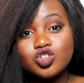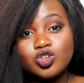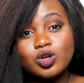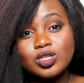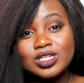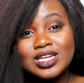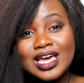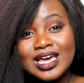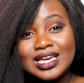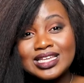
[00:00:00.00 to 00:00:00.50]

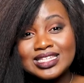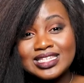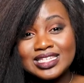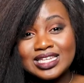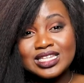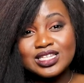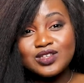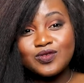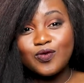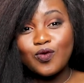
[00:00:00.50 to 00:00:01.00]
not
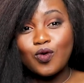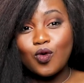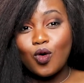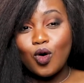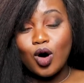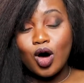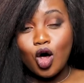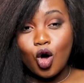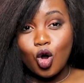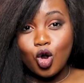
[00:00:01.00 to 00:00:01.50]
exist for
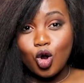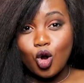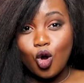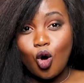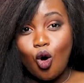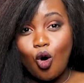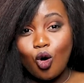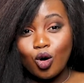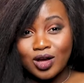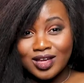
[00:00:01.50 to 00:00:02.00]
a
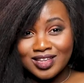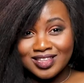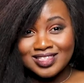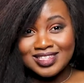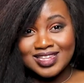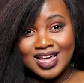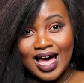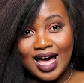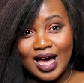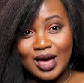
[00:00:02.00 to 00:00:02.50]
long
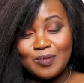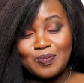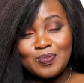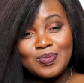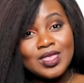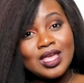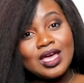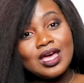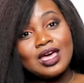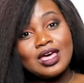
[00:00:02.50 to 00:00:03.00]
time.
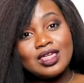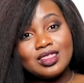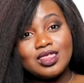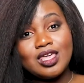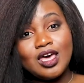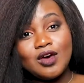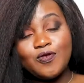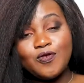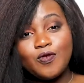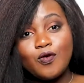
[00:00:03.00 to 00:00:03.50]

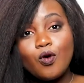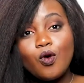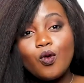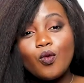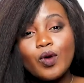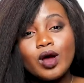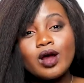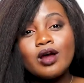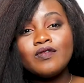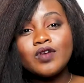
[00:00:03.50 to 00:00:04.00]
Therefore,
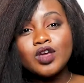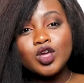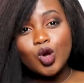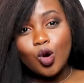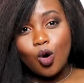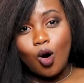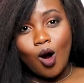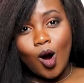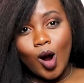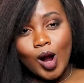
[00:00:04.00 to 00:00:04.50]
wherever
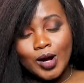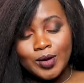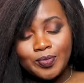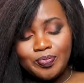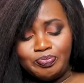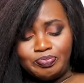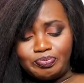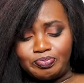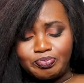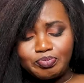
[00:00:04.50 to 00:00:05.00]
you are,
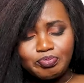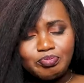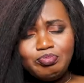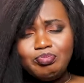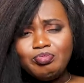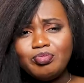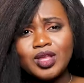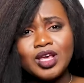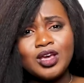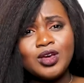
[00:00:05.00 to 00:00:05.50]

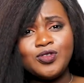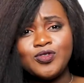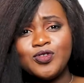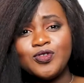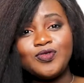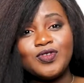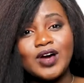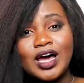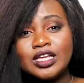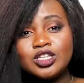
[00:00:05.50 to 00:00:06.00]
if you
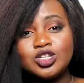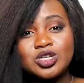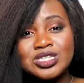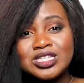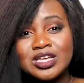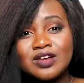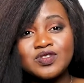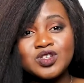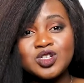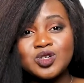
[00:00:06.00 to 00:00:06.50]
find
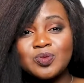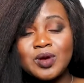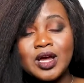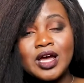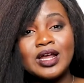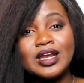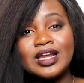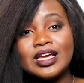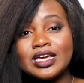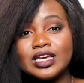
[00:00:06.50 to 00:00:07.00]
yourself
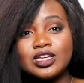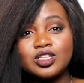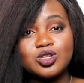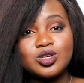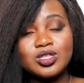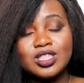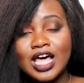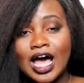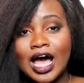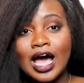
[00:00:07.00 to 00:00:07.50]
spiraling into
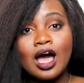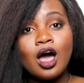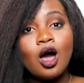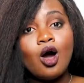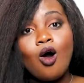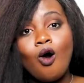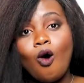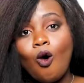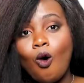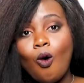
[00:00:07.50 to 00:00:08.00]
that
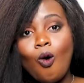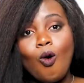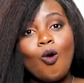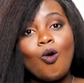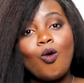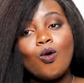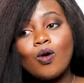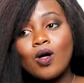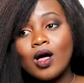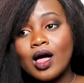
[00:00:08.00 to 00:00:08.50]

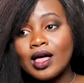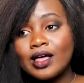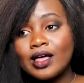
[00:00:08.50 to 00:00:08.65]
whole